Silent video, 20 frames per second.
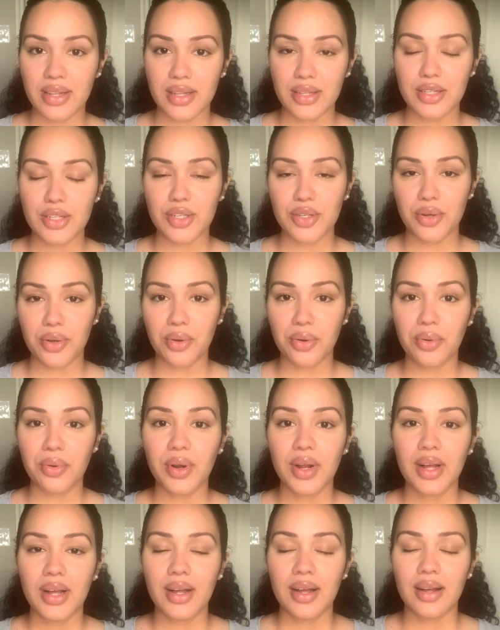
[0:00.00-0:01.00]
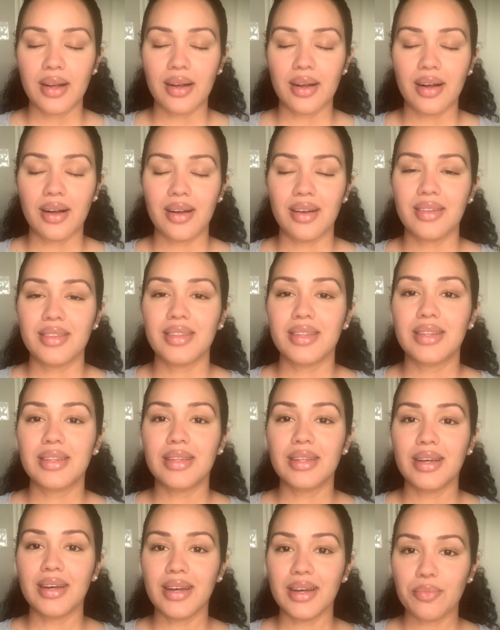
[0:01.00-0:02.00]
And so
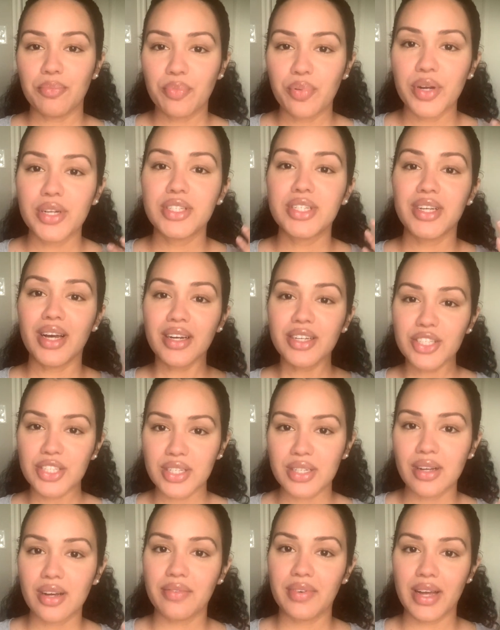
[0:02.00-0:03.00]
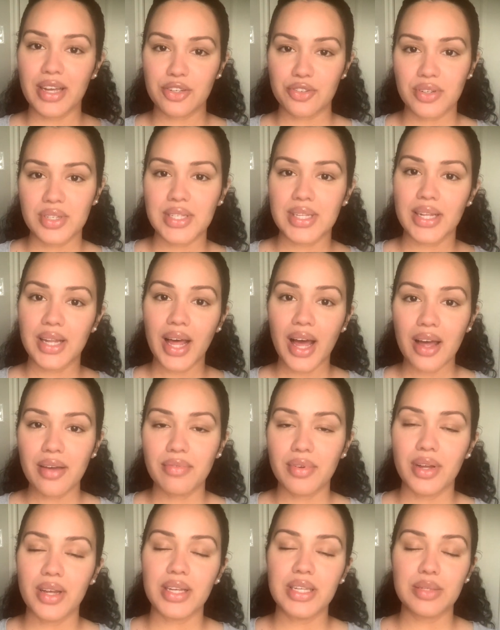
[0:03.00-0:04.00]
the production of extra
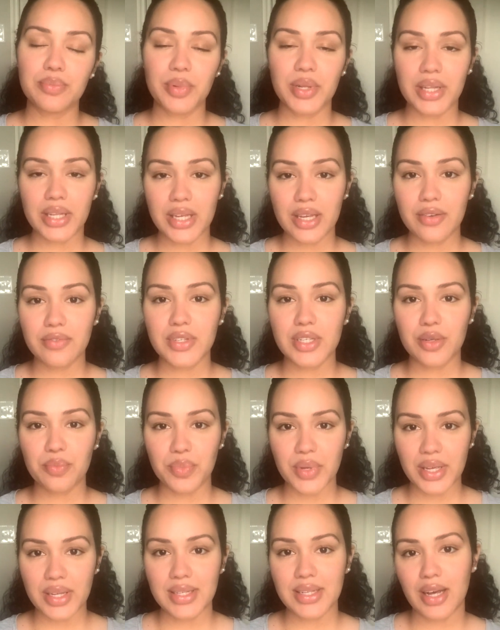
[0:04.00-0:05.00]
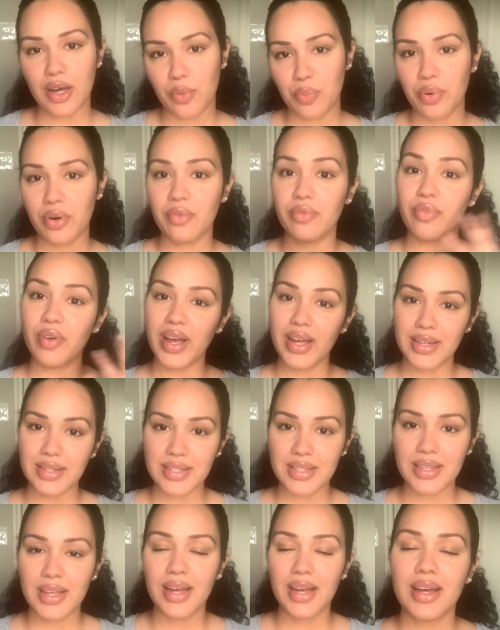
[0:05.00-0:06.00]
saliva is believed to be to help
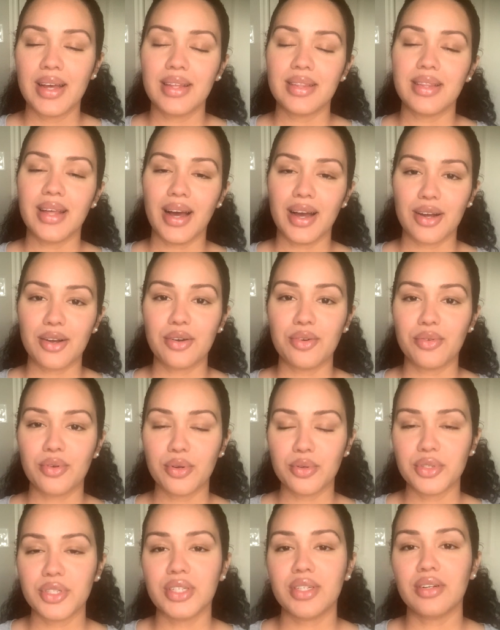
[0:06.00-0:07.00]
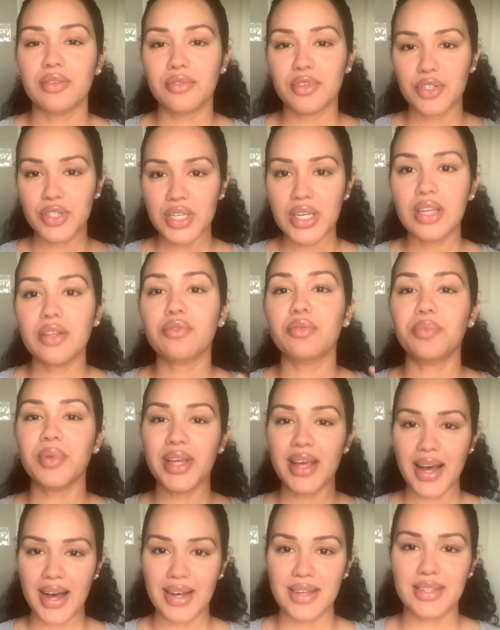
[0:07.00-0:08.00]
prevent that corrosion of your teeth from the
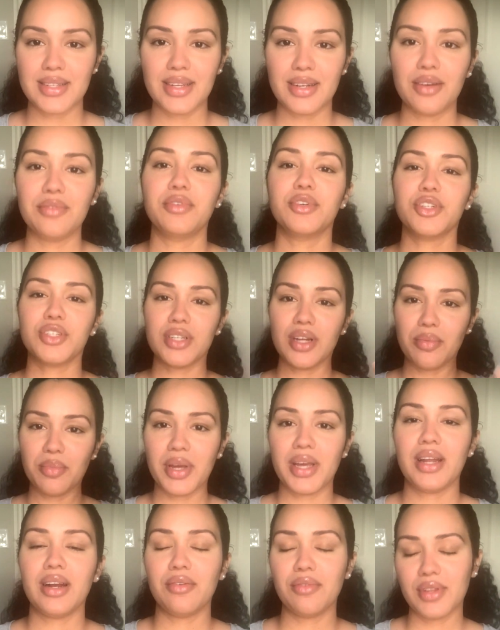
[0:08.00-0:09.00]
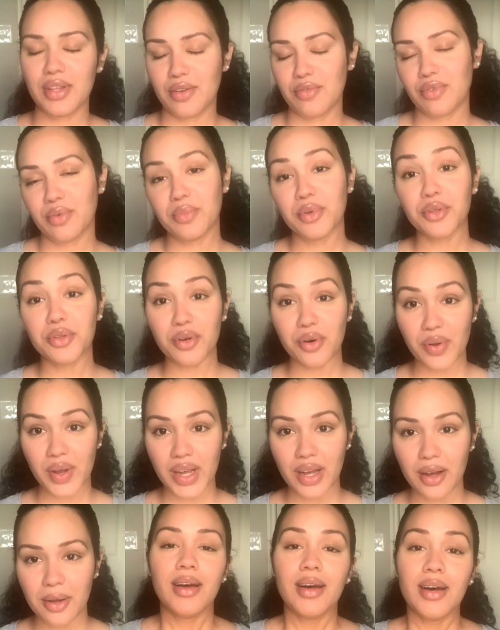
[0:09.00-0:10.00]
acid of your stomach and everything from you throwing
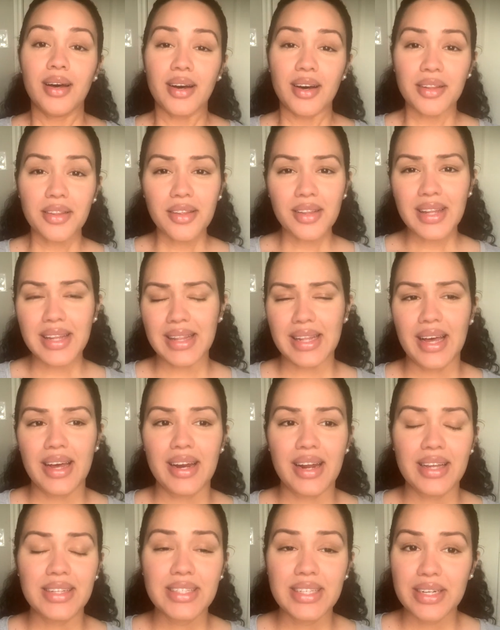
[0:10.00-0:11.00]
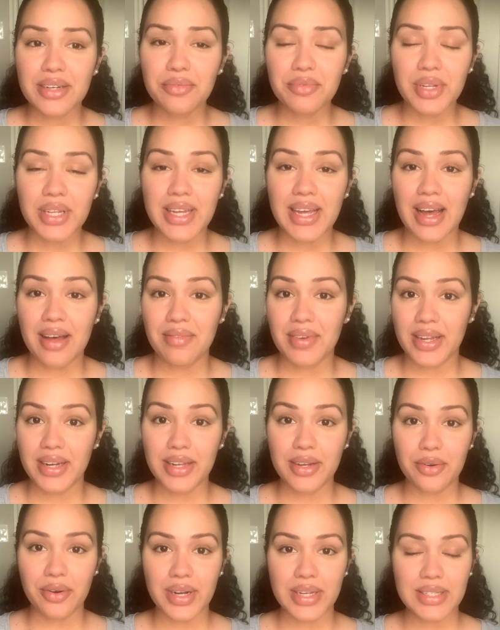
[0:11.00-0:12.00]
up. Other than that, I didn't really have any
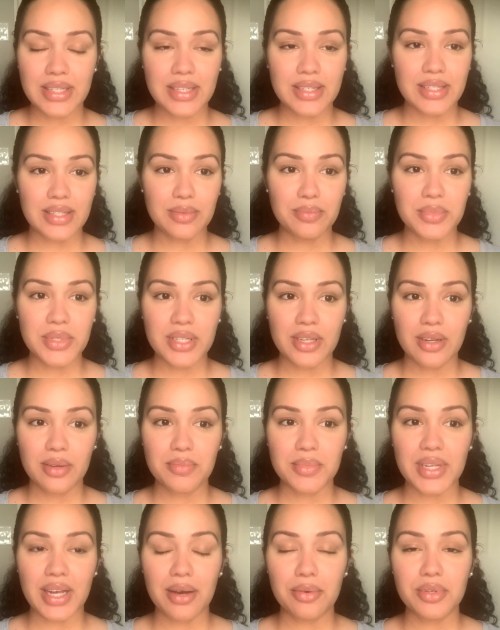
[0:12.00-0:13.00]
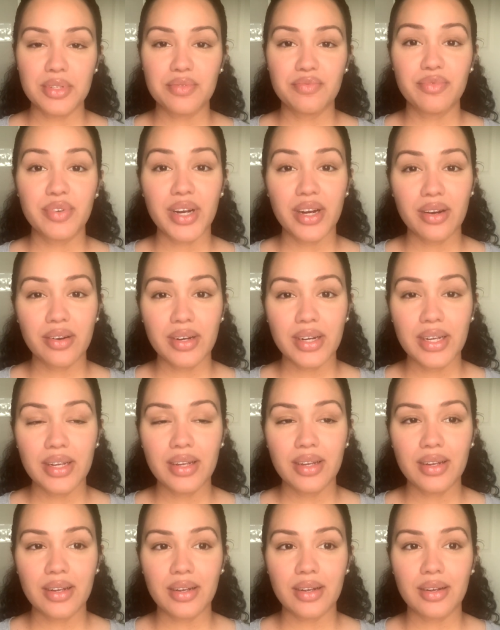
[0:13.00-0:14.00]
crazy symptoms. I was
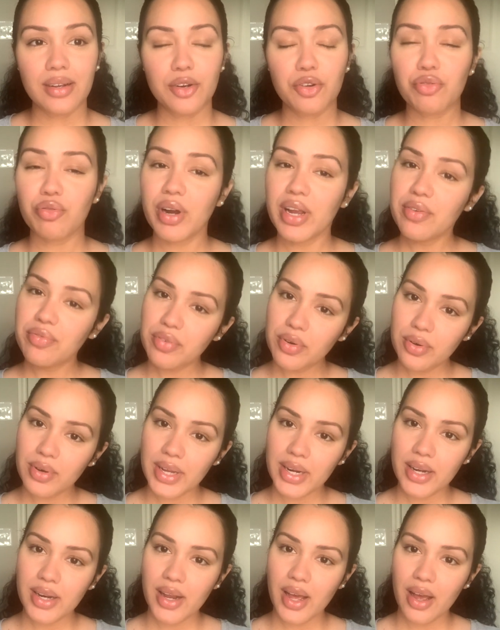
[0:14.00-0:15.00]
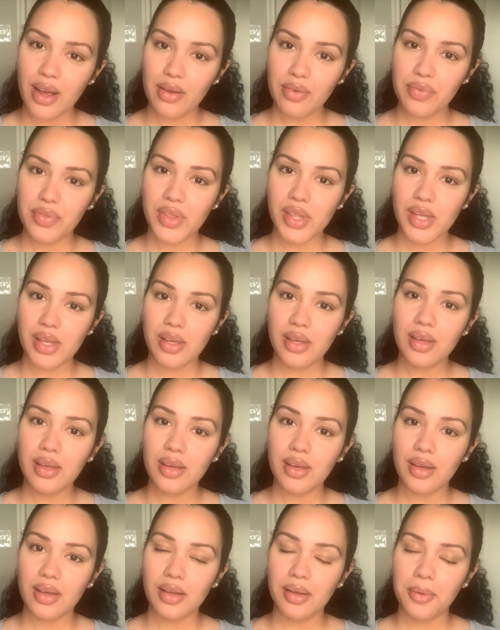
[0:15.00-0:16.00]
very grateful I didn't have
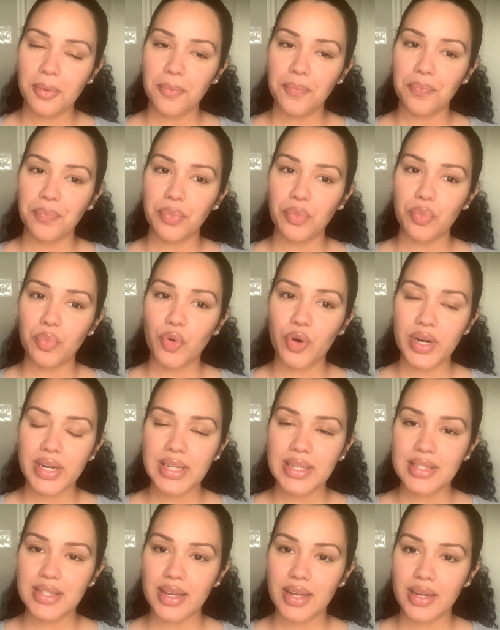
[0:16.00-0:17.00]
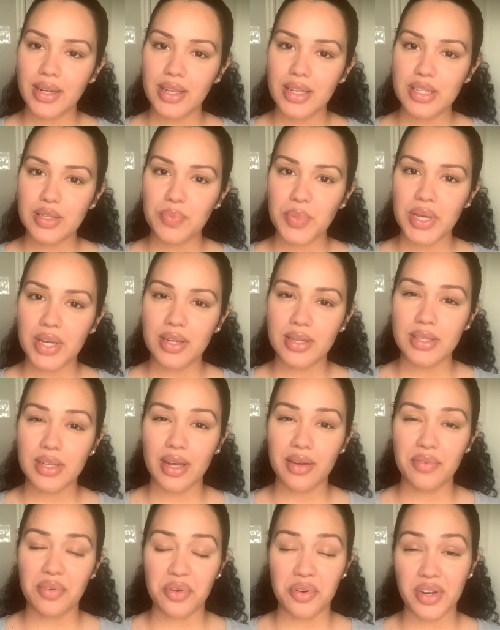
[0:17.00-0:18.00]
the morning sickness because
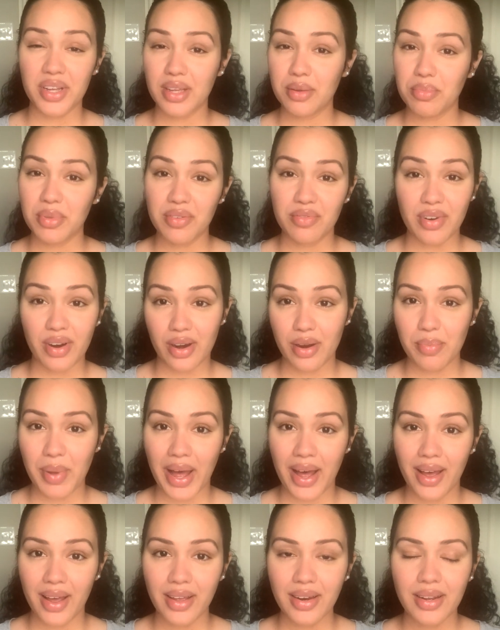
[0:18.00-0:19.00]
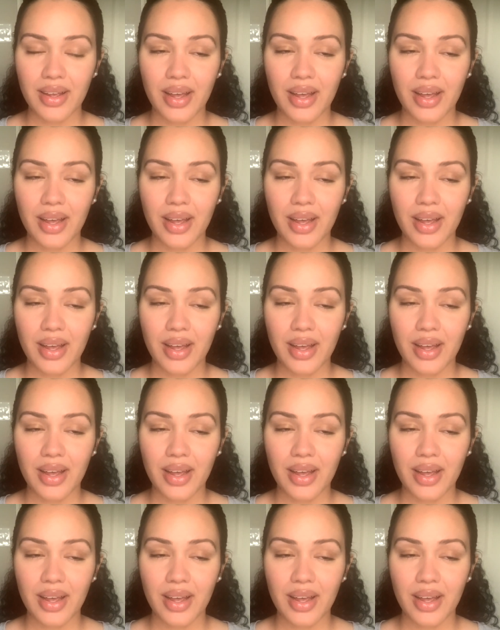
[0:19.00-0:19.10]
I've heard it can be very bad.